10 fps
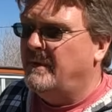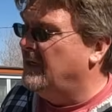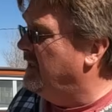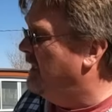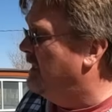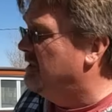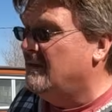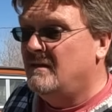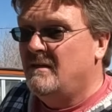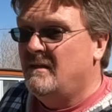but
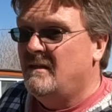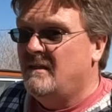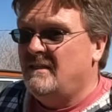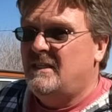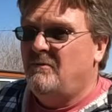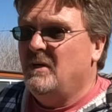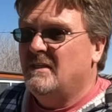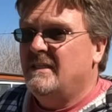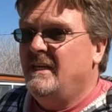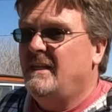let's see if we can
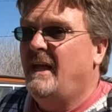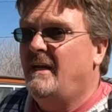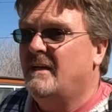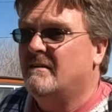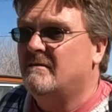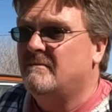sneak that in.